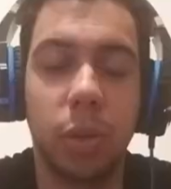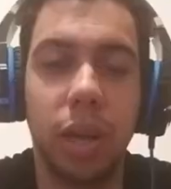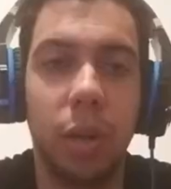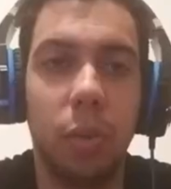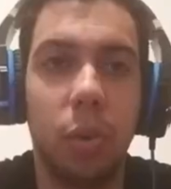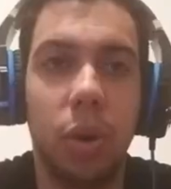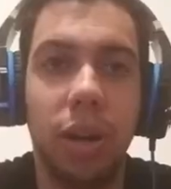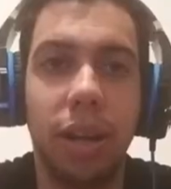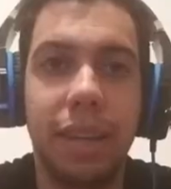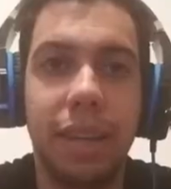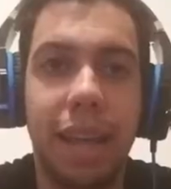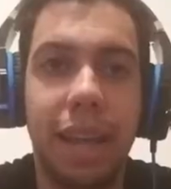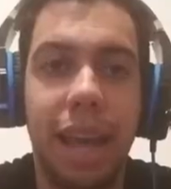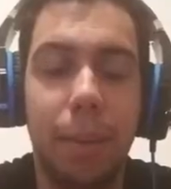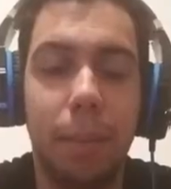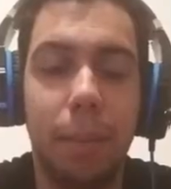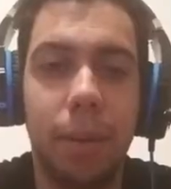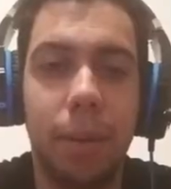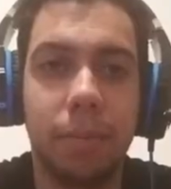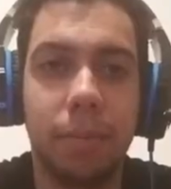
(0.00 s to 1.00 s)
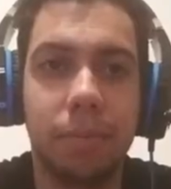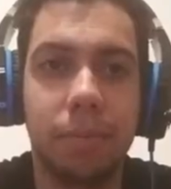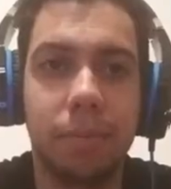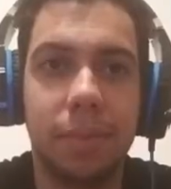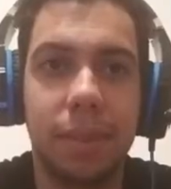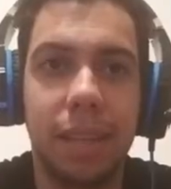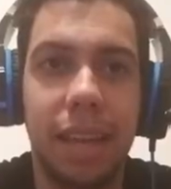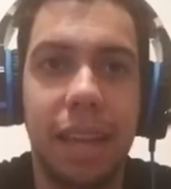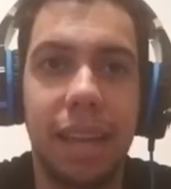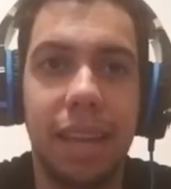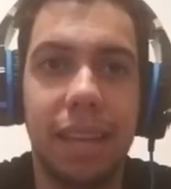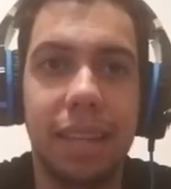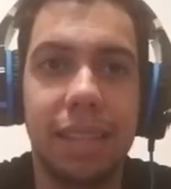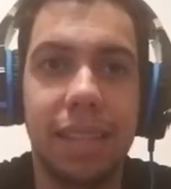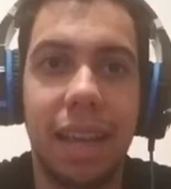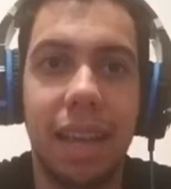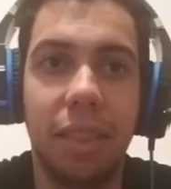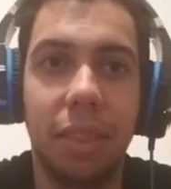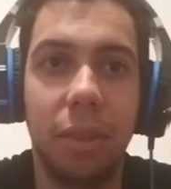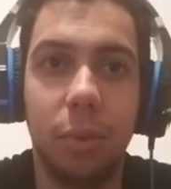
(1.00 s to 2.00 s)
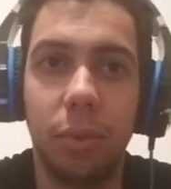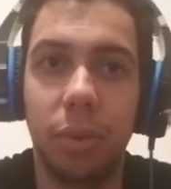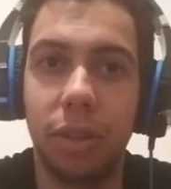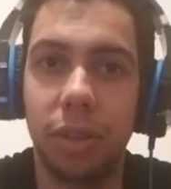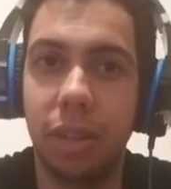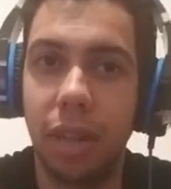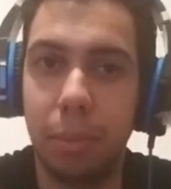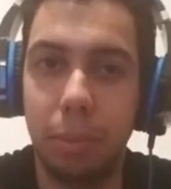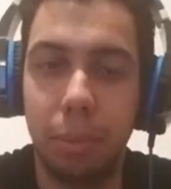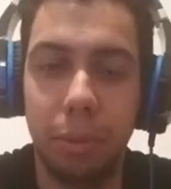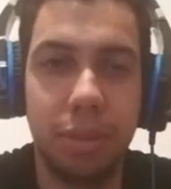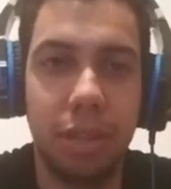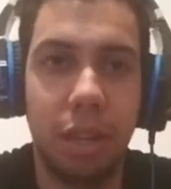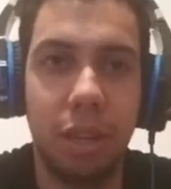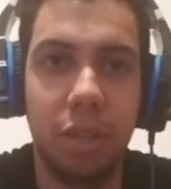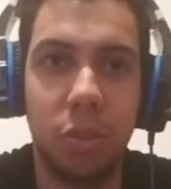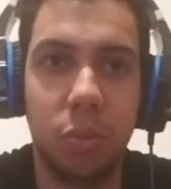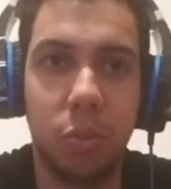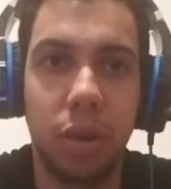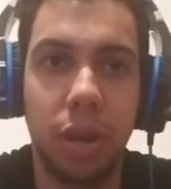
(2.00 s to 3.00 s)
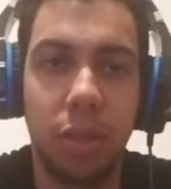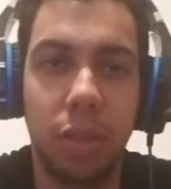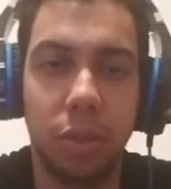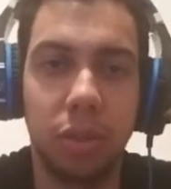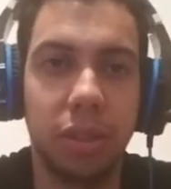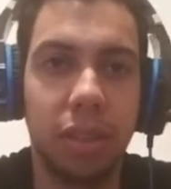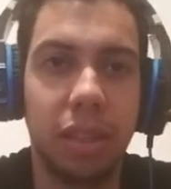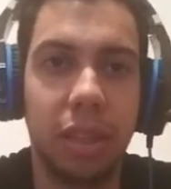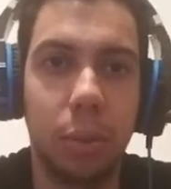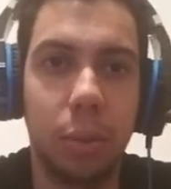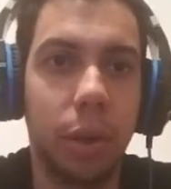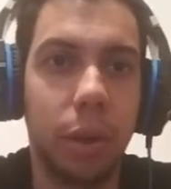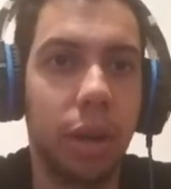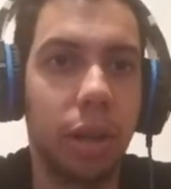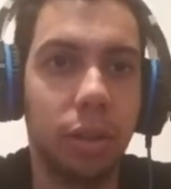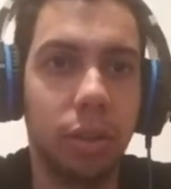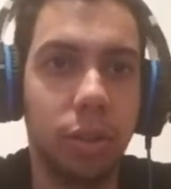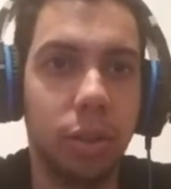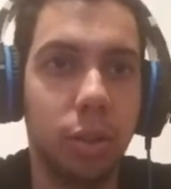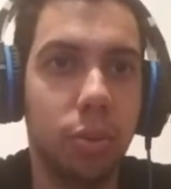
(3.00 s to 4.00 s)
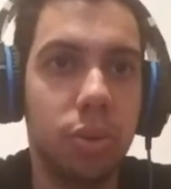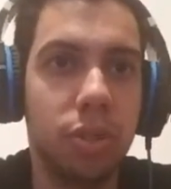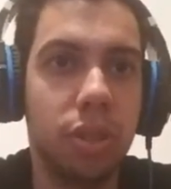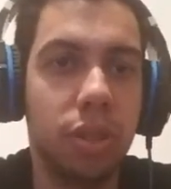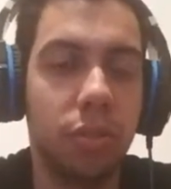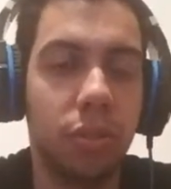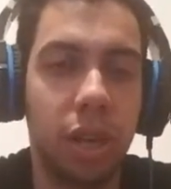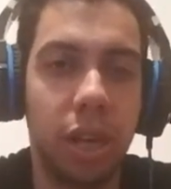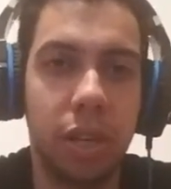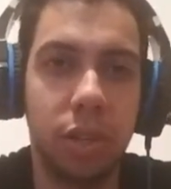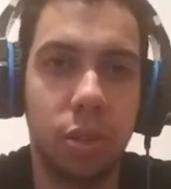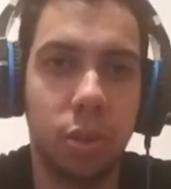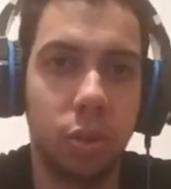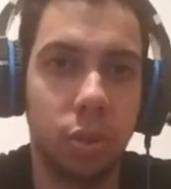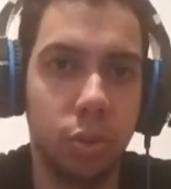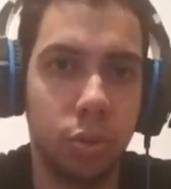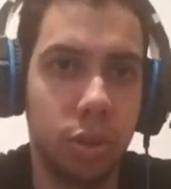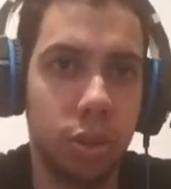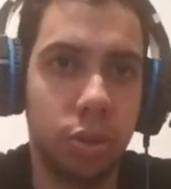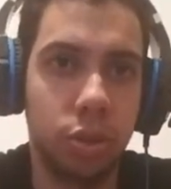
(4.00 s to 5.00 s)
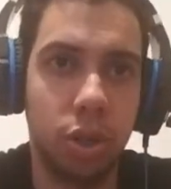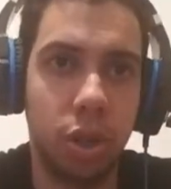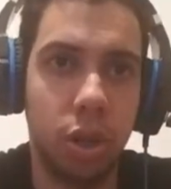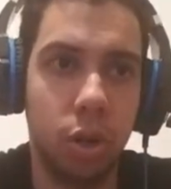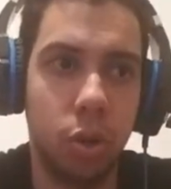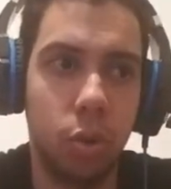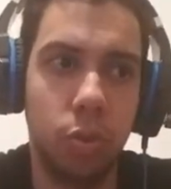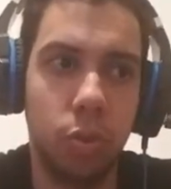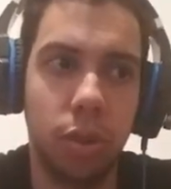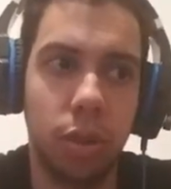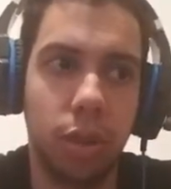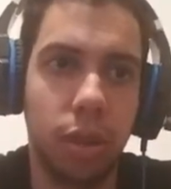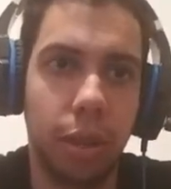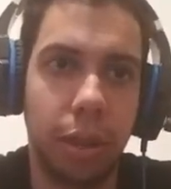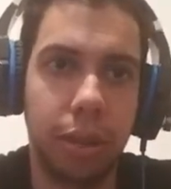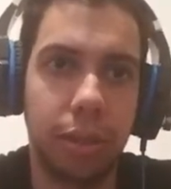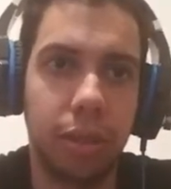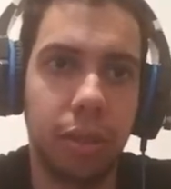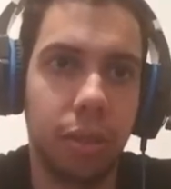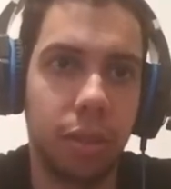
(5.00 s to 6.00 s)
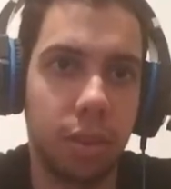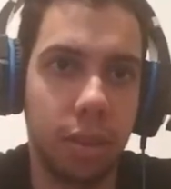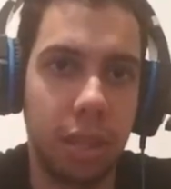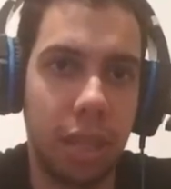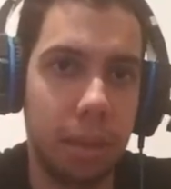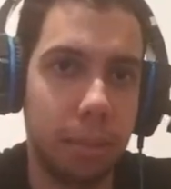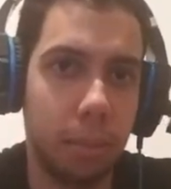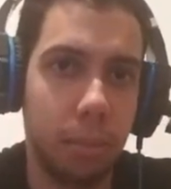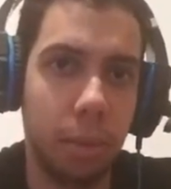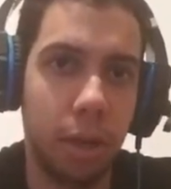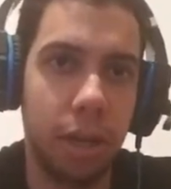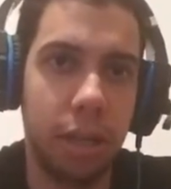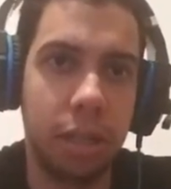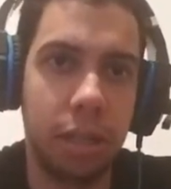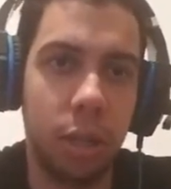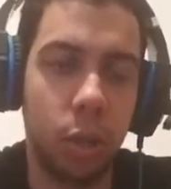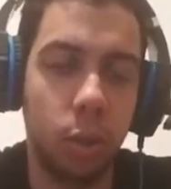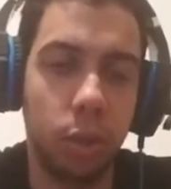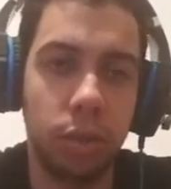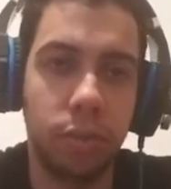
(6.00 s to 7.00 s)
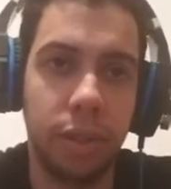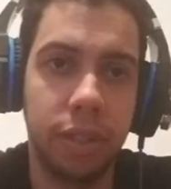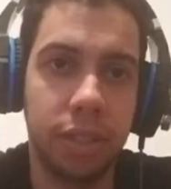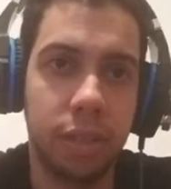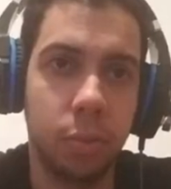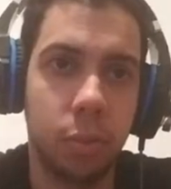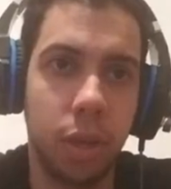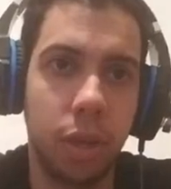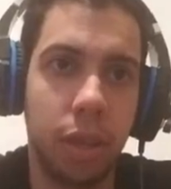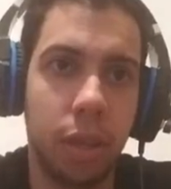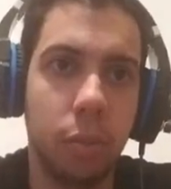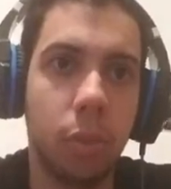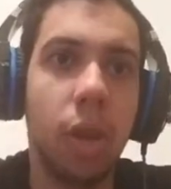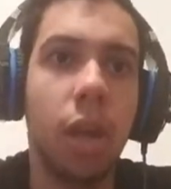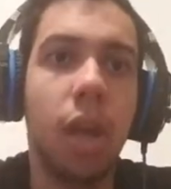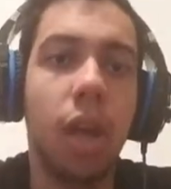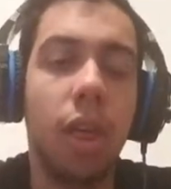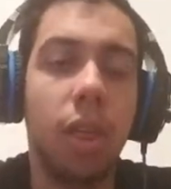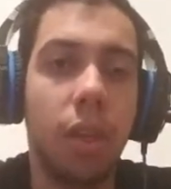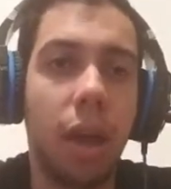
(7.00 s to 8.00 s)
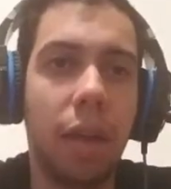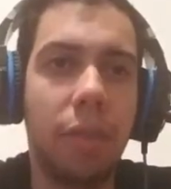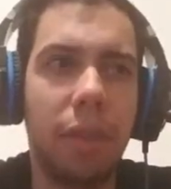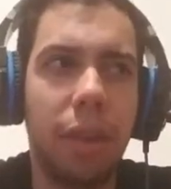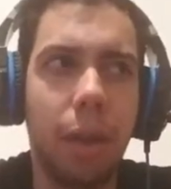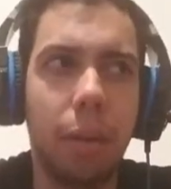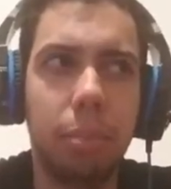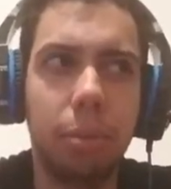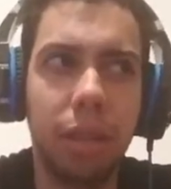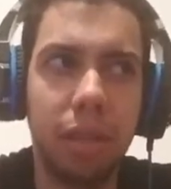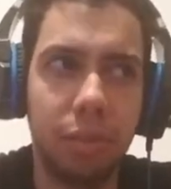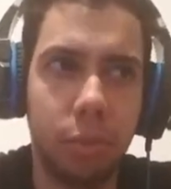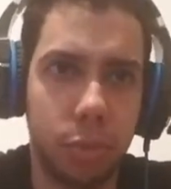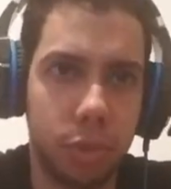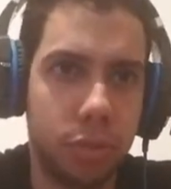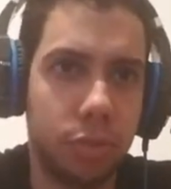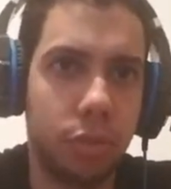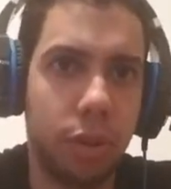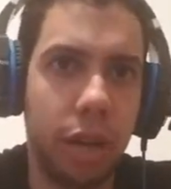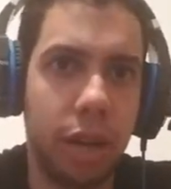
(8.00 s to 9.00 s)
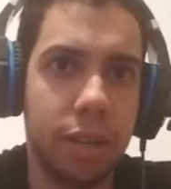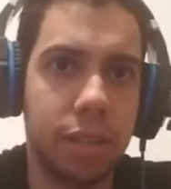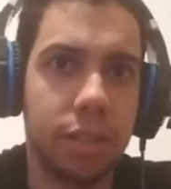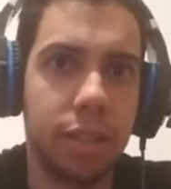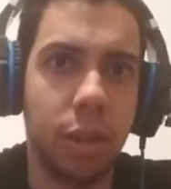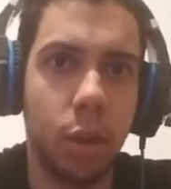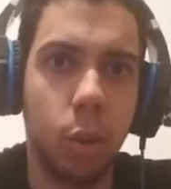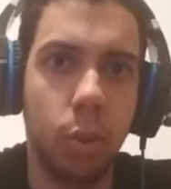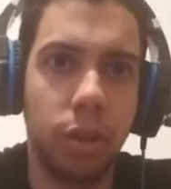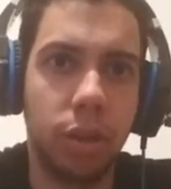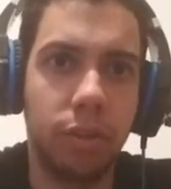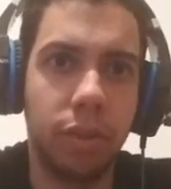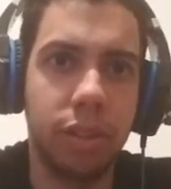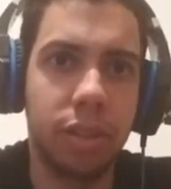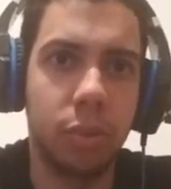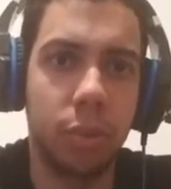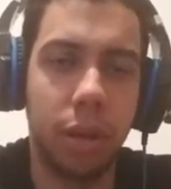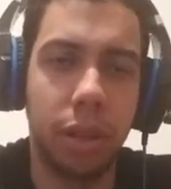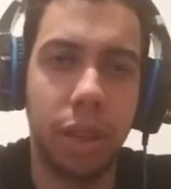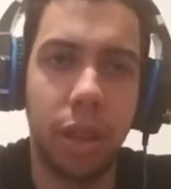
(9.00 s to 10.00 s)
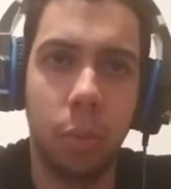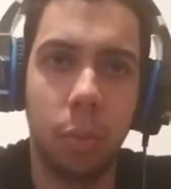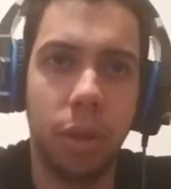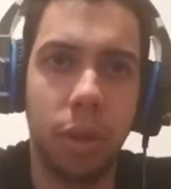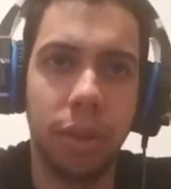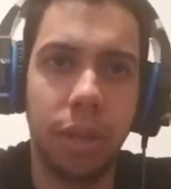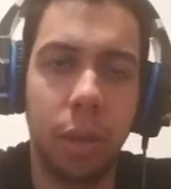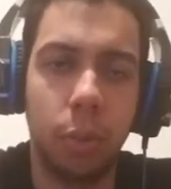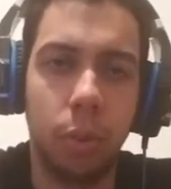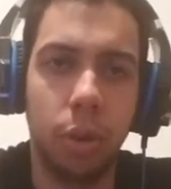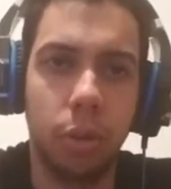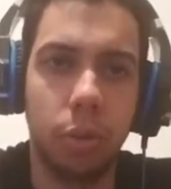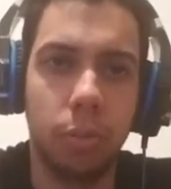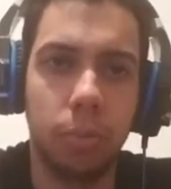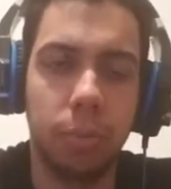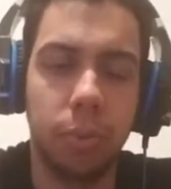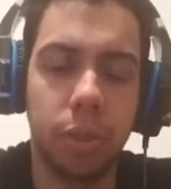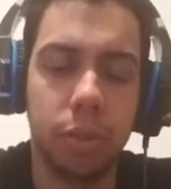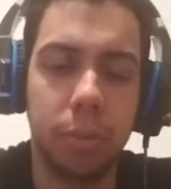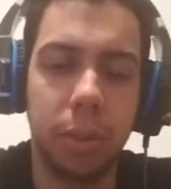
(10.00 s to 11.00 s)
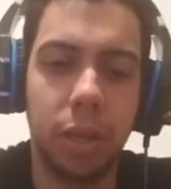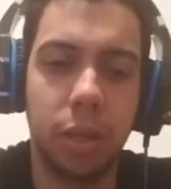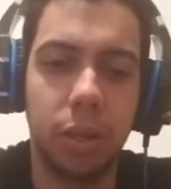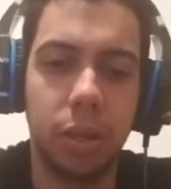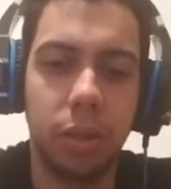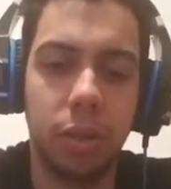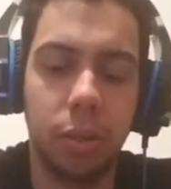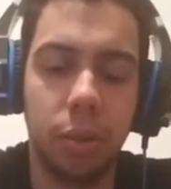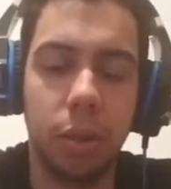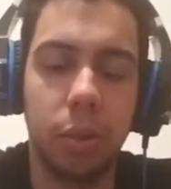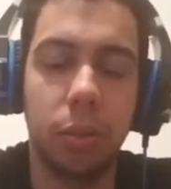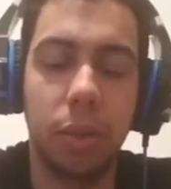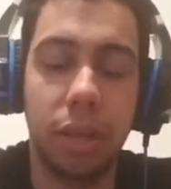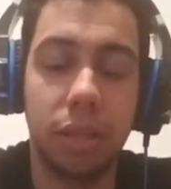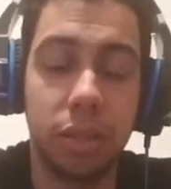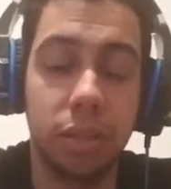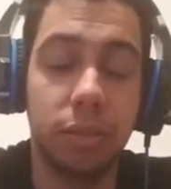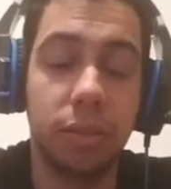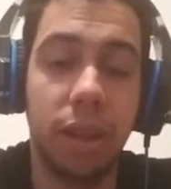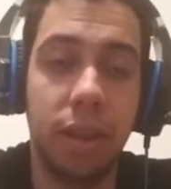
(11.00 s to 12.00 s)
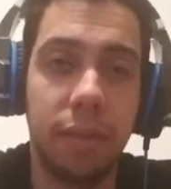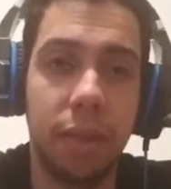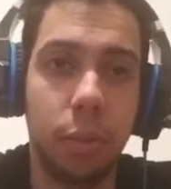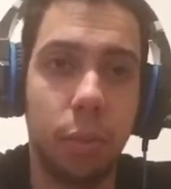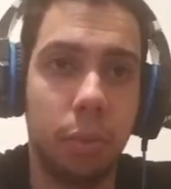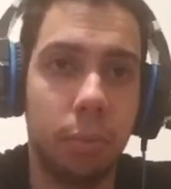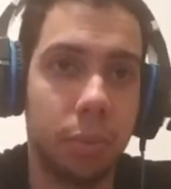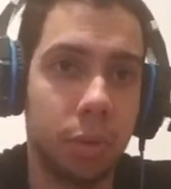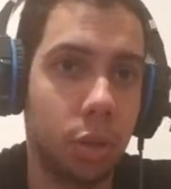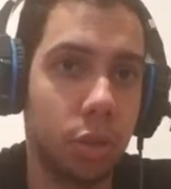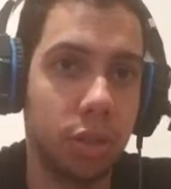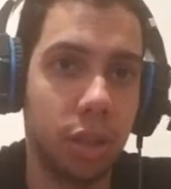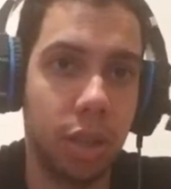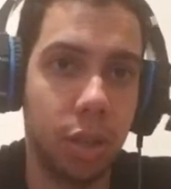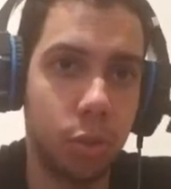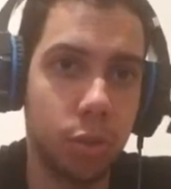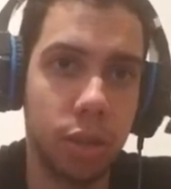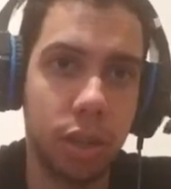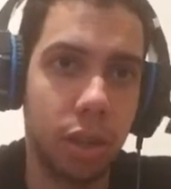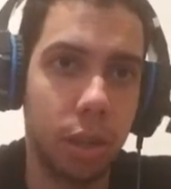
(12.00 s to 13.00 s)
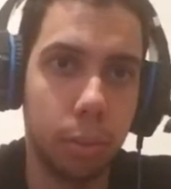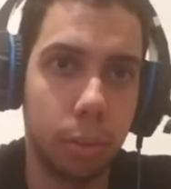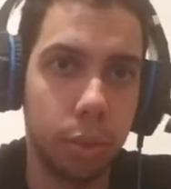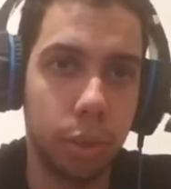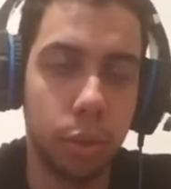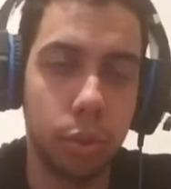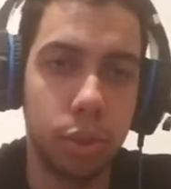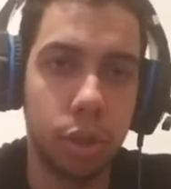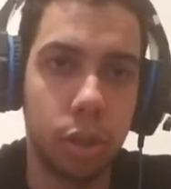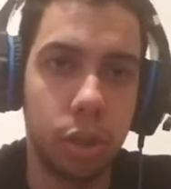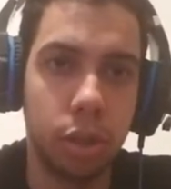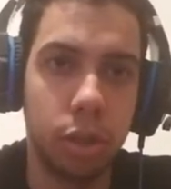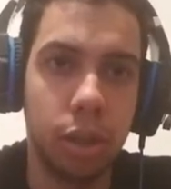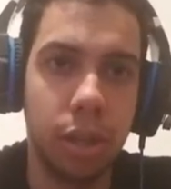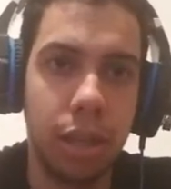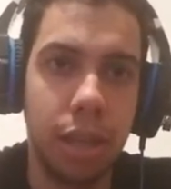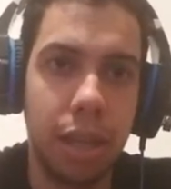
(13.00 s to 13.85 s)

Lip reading: I wanted to happen. And there were a couple times where I thought they were going to lose the race or lose the show. Like, keep in mind, the only reason why I believe it was France. The only reason why they won that one was because they survived that one was because they used the double U-turn.